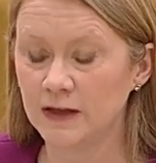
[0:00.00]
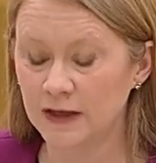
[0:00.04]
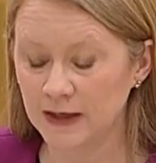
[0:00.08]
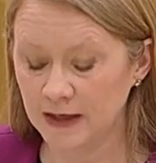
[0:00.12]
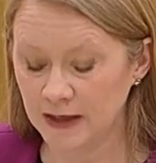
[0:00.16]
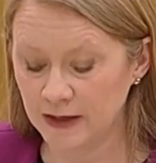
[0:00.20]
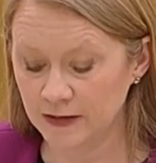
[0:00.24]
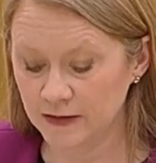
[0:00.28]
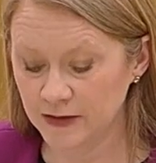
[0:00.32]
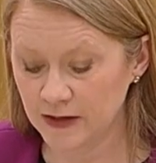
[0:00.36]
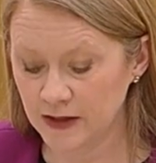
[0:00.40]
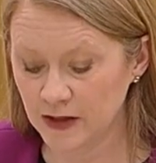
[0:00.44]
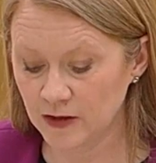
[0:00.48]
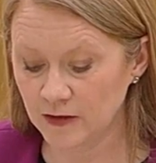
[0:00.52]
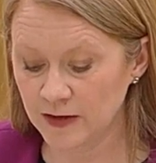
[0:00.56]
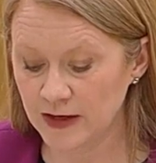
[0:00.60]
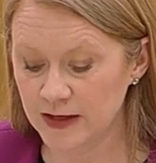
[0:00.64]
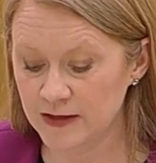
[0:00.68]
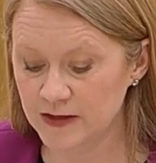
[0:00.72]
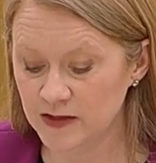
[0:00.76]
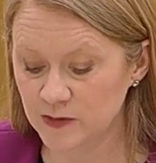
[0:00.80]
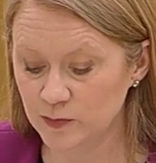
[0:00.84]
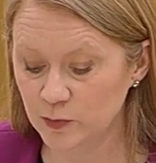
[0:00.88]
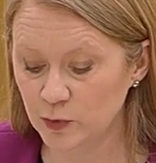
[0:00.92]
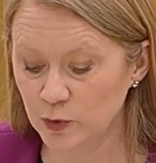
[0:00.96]
and the
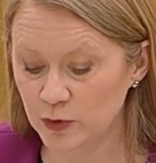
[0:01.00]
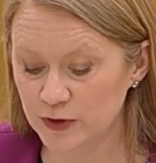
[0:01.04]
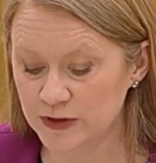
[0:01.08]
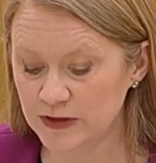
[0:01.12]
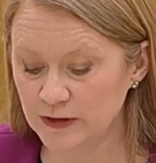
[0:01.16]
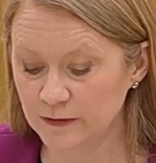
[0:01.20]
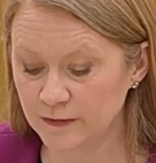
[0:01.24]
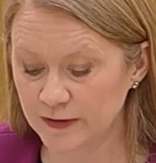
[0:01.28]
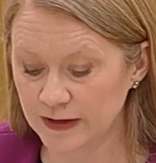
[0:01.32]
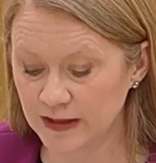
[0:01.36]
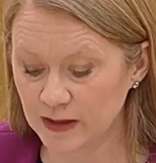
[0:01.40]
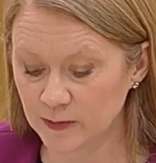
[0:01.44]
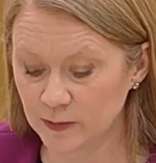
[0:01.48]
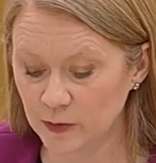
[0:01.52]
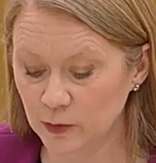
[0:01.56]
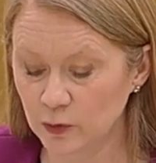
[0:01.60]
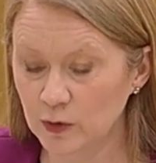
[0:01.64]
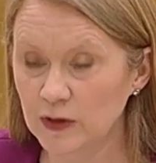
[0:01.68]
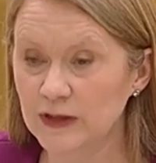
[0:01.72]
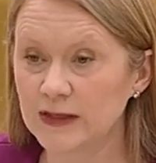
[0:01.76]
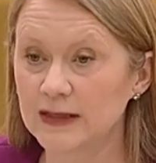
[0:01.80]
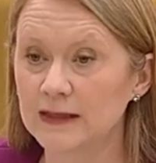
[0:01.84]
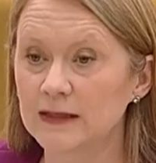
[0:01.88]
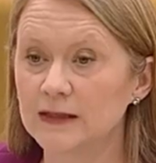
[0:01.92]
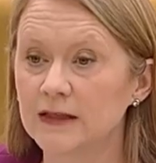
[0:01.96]
correct support available.
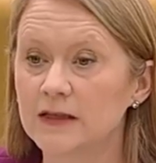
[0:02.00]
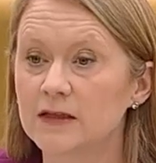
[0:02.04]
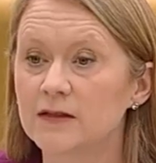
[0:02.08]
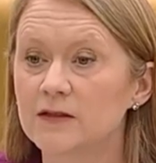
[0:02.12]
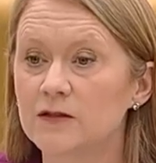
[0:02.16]
Clearly,